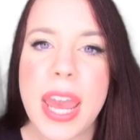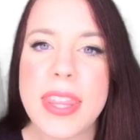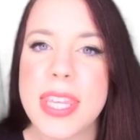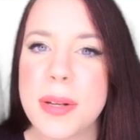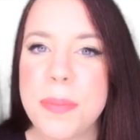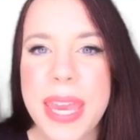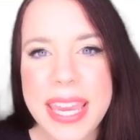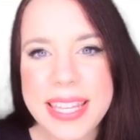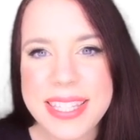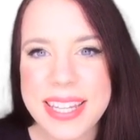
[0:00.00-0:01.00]
and then
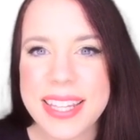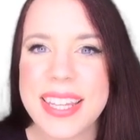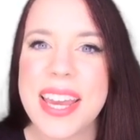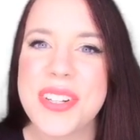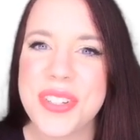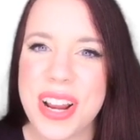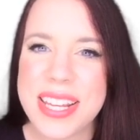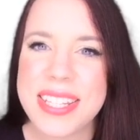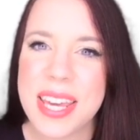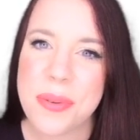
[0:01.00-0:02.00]
paste in that
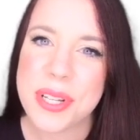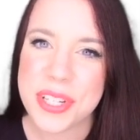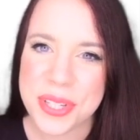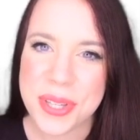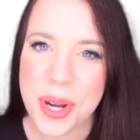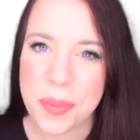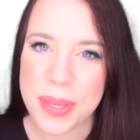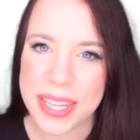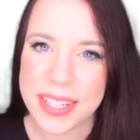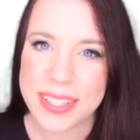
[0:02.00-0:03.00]
address that we just
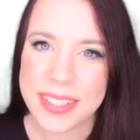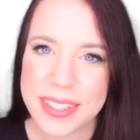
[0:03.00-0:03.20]
copied.